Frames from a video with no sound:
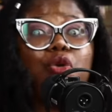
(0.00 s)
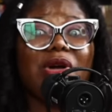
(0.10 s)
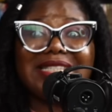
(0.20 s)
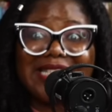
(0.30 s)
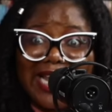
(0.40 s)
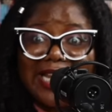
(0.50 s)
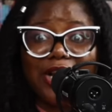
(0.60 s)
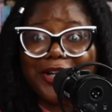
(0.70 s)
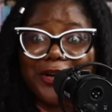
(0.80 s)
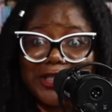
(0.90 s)
was telling
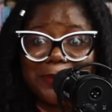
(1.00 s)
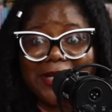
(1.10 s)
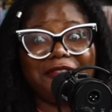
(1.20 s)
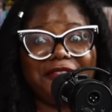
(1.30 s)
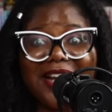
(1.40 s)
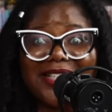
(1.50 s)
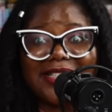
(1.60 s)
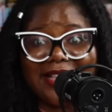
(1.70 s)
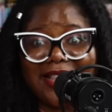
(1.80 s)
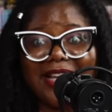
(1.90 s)
her husband, her
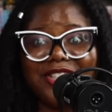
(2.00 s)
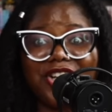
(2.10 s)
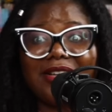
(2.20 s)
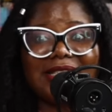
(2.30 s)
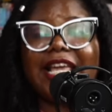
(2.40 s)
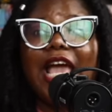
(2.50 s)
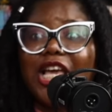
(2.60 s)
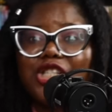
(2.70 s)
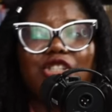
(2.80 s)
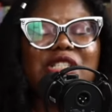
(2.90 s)
fiance then, Charles, like
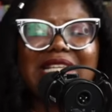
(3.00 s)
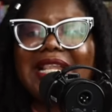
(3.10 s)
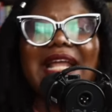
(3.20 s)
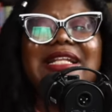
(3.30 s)
you see, like